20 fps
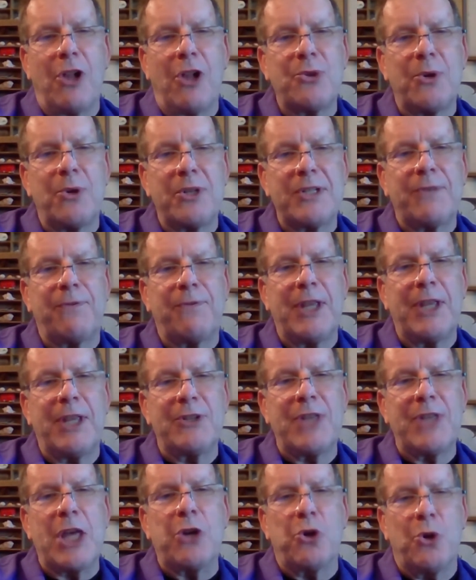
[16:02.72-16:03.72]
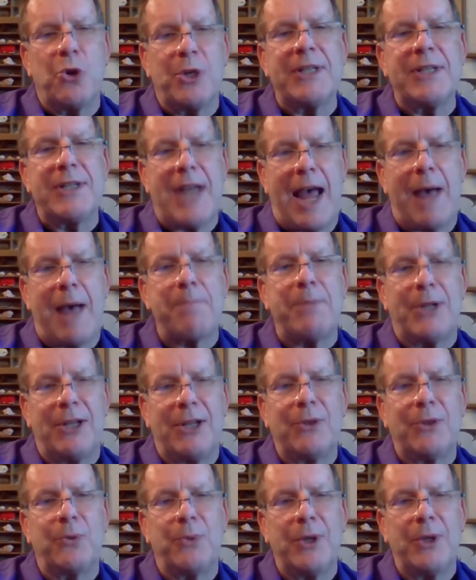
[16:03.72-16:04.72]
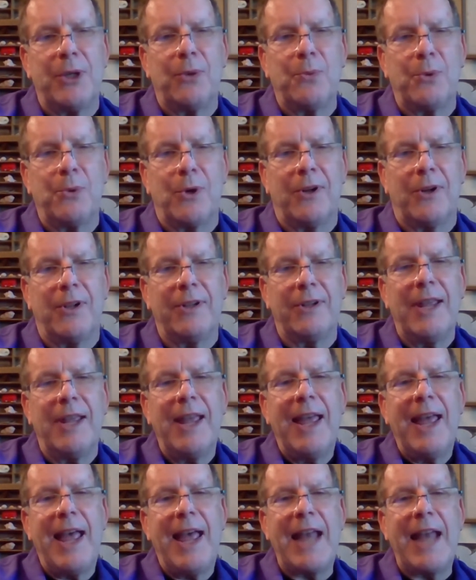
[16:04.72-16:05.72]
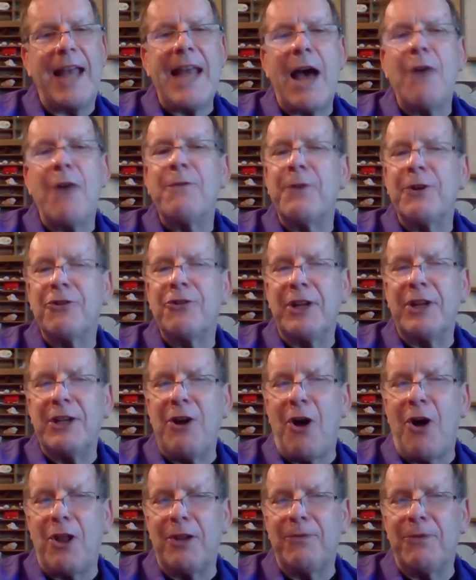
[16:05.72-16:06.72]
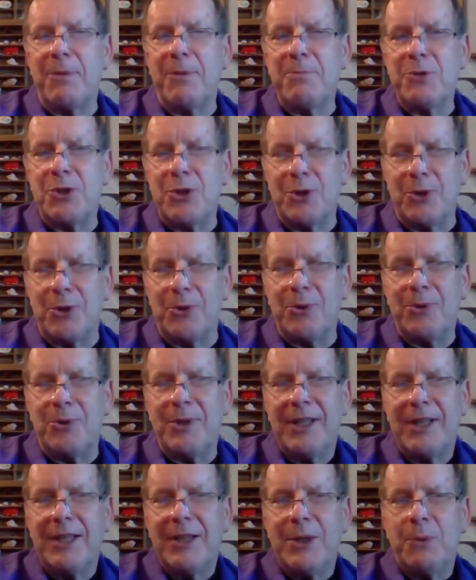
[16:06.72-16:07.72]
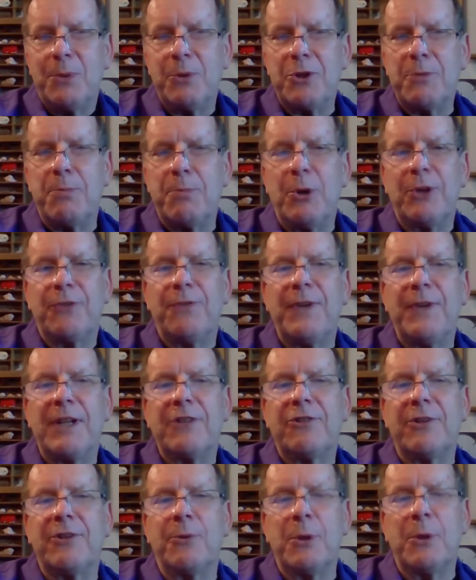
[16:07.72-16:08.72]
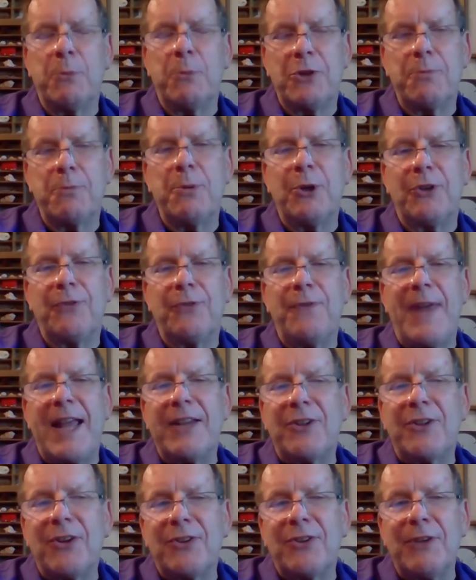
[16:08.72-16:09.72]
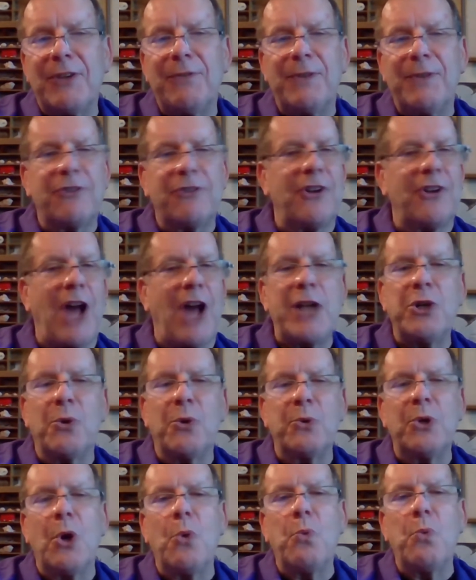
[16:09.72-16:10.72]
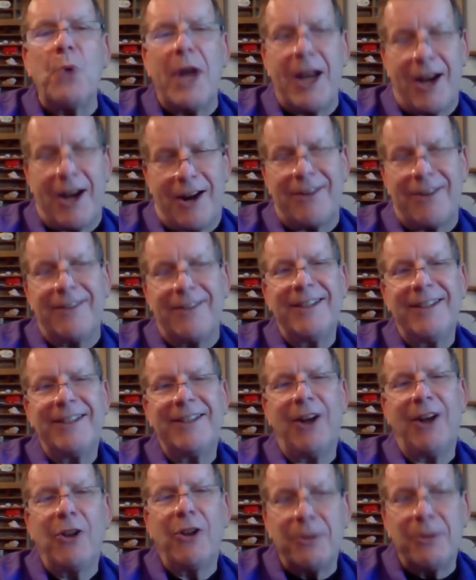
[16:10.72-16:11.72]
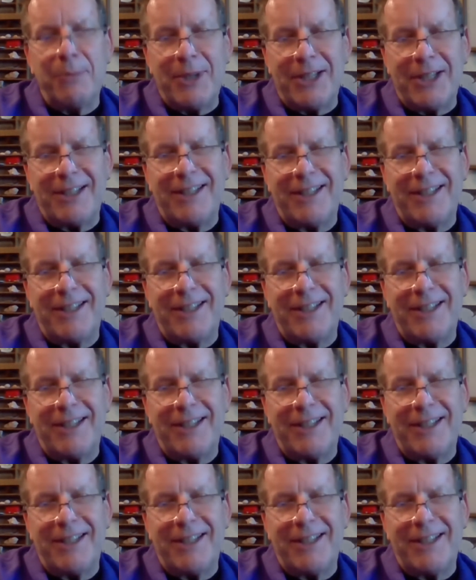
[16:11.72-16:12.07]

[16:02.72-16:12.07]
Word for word: sorts of things that couldn't happen in the real world, and now virtually all of them do, which puts fiction, which puts fantasy fiction, I don't know where ultimately.